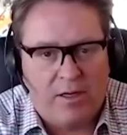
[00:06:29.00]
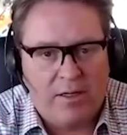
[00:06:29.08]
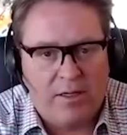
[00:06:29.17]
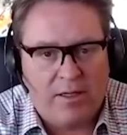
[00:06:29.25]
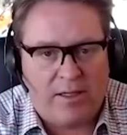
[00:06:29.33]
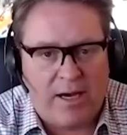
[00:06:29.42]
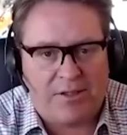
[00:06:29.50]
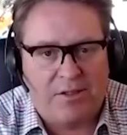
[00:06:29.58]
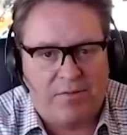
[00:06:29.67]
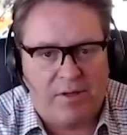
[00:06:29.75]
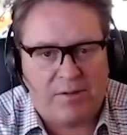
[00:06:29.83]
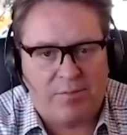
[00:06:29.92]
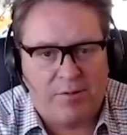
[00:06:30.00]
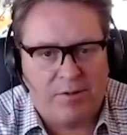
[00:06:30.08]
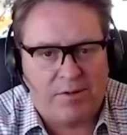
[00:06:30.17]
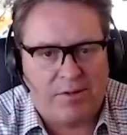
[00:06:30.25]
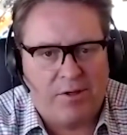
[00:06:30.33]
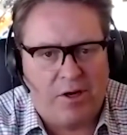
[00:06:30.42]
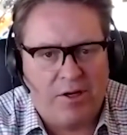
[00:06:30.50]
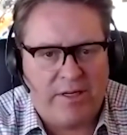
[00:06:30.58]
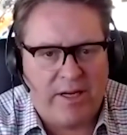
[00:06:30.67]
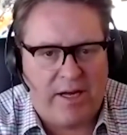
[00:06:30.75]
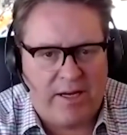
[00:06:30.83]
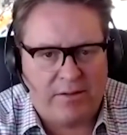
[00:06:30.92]
in cash and investments, no
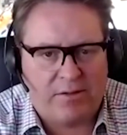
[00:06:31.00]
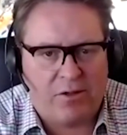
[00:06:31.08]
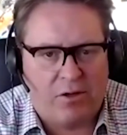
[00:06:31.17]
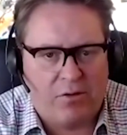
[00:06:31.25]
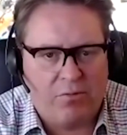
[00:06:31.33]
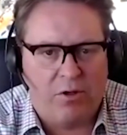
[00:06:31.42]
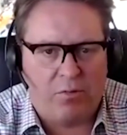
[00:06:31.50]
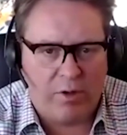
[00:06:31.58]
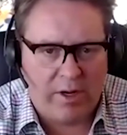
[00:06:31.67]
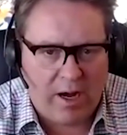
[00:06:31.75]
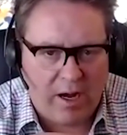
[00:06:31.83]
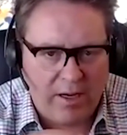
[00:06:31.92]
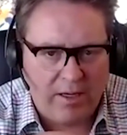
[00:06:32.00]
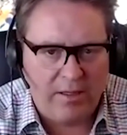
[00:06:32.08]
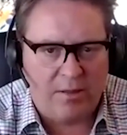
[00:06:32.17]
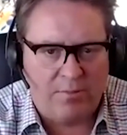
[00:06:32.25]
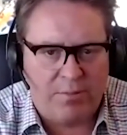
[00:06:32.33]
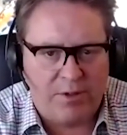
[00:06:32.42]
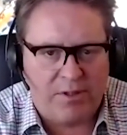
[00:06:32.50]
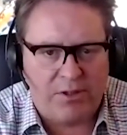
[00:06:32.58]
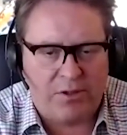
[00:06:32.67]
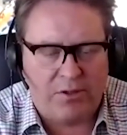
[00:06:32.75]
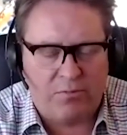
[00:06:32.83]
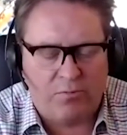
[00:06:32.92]
debt. So, we are in the
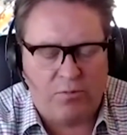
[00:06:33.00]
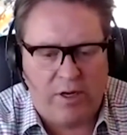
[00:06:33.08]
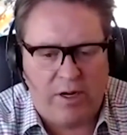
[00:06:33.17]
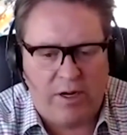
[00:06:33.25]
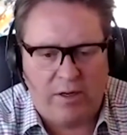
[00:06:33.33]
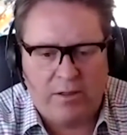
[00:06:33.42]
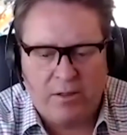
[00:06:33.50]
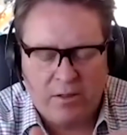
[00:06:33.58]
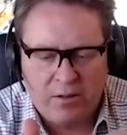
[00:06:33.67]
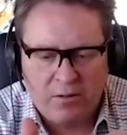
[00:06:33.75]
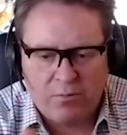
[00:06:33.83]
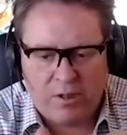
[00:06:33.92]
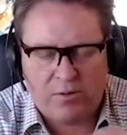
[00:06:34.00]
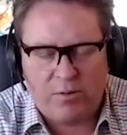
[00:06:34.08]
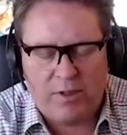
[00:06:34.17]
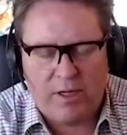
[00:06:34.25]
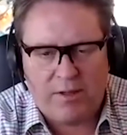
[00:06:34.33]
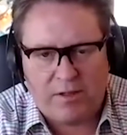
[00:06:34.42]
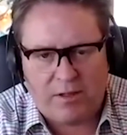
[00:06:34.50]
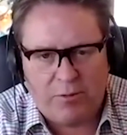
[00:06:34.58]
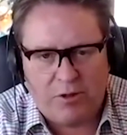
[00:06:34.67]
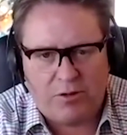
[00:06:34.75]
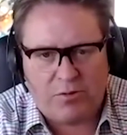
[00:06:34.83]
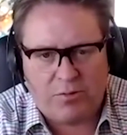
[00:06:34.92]
position where once we get the
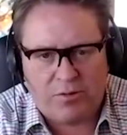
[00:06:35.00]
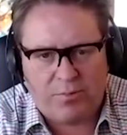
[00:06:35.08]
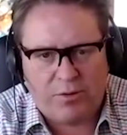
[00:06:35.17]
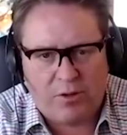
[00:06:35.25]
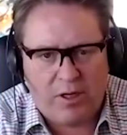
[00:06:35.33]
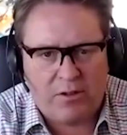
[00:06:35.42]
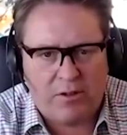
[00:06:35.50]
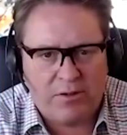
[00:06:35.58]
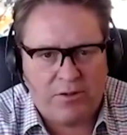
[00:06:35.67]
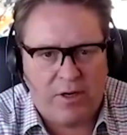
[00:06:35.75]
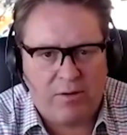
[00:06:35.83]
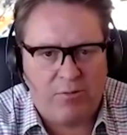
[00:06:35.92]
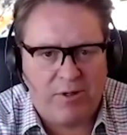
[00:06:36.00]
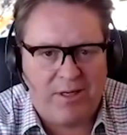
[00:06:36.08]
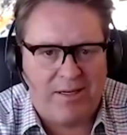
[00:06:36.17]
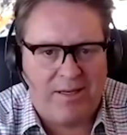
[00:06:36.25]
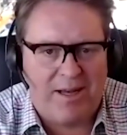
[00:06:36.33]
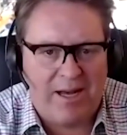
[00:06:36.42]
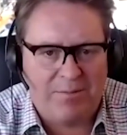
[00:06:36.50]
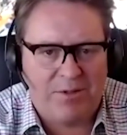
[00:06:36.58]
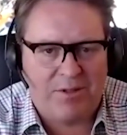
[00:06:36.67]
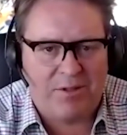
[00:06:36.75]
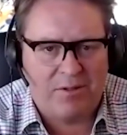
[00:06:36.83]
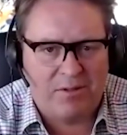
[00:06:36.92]
commercial supply contract, we can
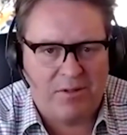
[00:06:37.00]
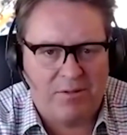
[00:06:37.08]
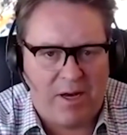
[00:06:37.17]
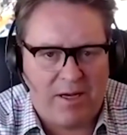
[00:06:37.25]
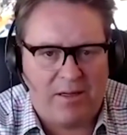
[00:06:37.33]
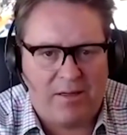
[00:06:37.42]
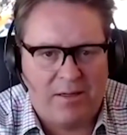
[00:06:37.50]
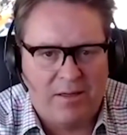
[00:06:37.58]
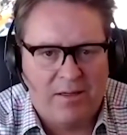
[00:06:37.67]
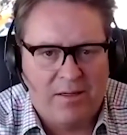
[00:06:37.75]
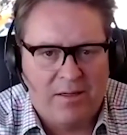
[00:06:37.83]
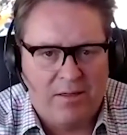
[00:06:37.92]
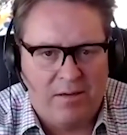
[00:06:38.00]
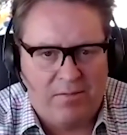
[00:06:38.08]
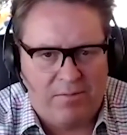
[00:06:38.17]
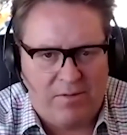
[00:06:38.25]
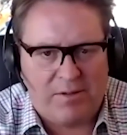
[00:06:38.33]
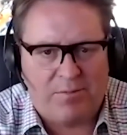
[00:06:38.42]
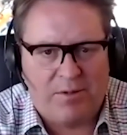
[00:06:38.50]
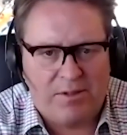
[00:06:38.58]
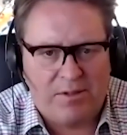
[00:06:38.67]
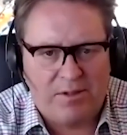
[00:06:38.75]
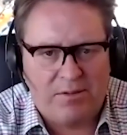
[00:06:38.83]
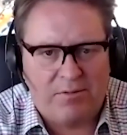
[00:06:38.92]
absolutely make an investment
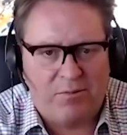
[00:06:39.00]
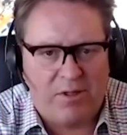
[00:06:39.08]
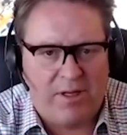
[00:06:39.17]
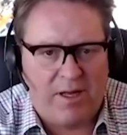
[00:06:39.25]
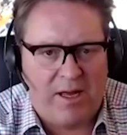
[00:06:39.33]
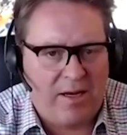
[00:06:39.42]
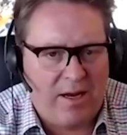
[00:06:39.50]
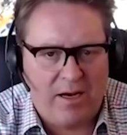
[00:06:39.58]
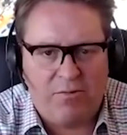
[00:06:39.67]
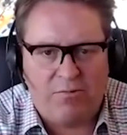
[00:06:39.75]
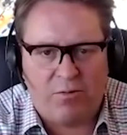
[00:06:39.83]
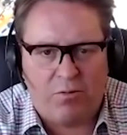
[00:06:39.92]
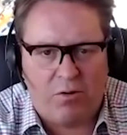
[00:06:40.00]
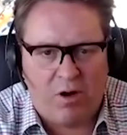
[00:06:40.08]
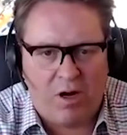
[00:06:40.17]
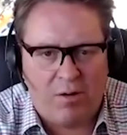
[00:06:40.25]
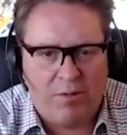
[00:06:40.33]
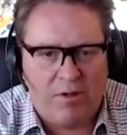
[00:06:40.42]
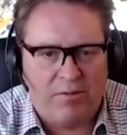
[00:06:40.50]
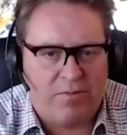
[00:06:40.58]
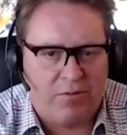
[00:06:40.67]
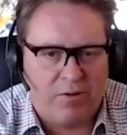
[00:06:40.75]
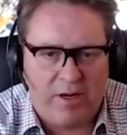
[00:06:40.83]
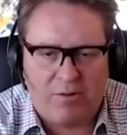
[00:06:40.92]
decision without any requirement
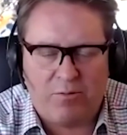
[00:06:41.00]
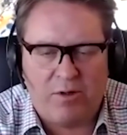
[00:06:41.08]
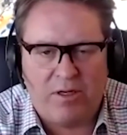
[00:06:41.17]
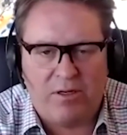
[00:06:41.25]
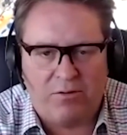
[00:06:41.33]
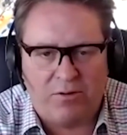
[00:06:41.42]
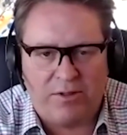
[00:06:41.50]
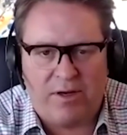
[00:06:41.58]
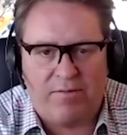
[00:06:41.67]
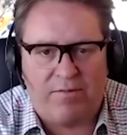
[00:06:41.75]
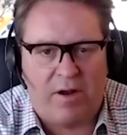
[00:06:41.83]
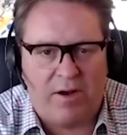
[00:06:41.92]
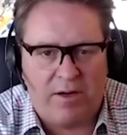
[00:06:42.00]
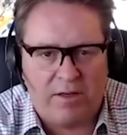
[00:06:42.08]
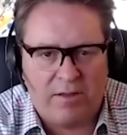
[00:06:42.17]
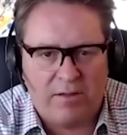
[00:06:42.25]
for equity or debt funding.